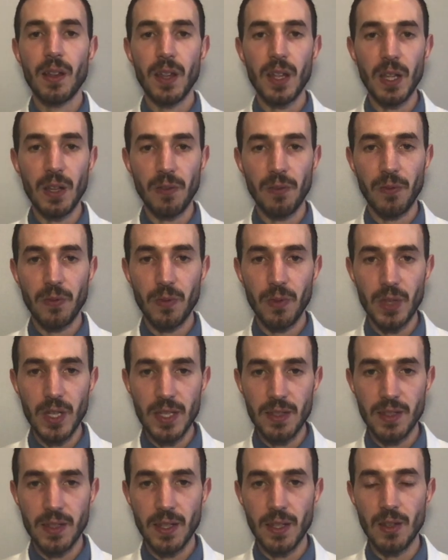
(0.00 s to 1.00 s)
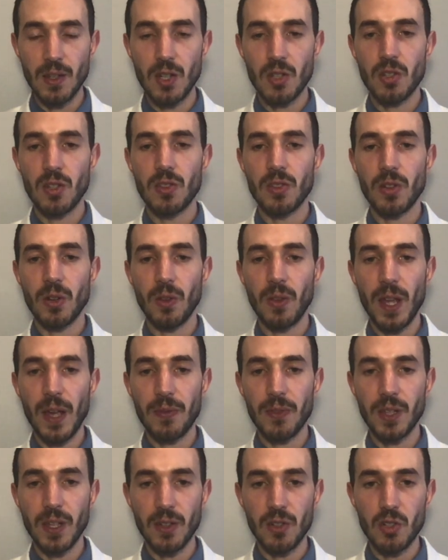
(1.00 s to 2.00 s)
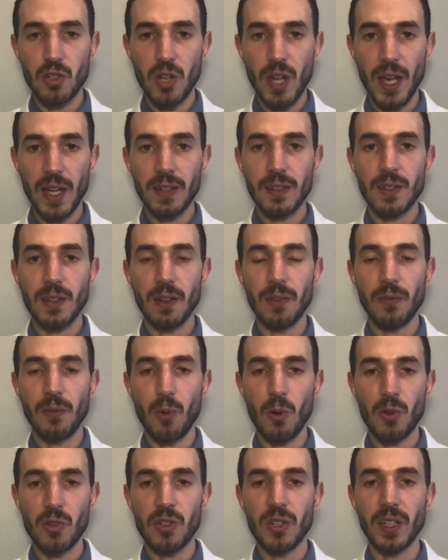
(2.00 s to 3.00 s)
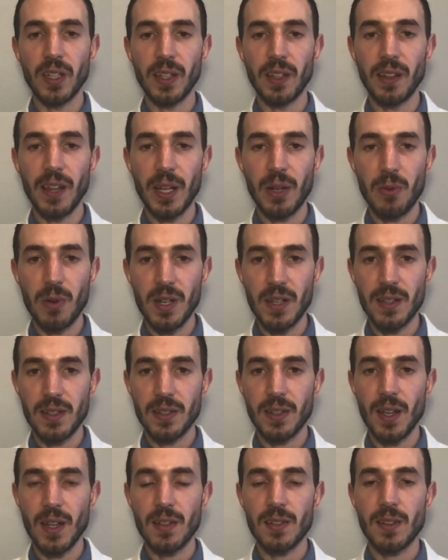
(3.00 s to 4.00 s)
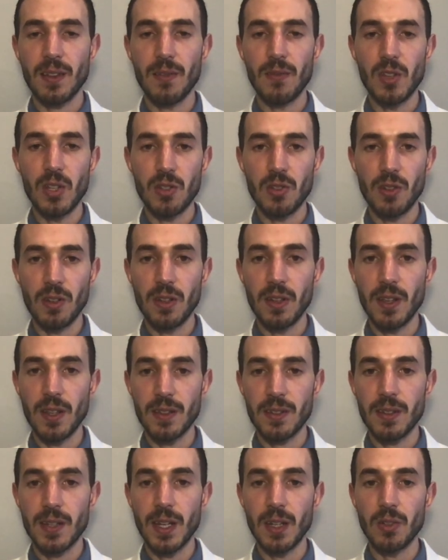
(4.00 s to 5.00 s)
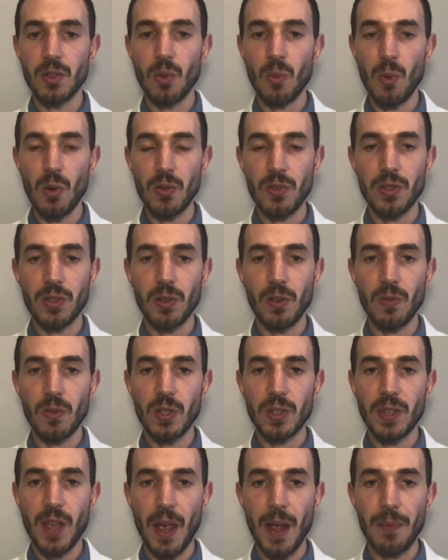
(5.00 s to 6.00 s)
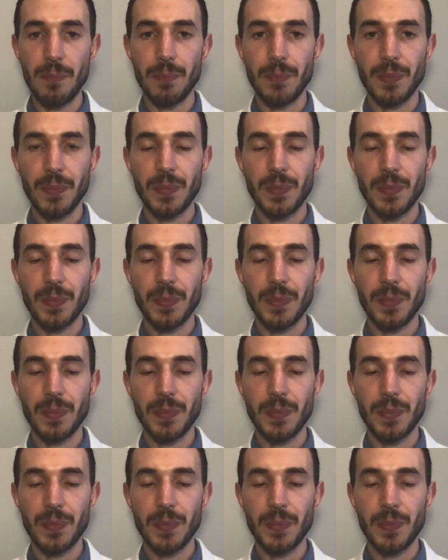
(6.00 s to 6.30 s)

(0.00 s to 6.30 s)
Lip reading: If these conditions are left unchecked, unfortunately, like we discussed, the vision does tend to worsen over time.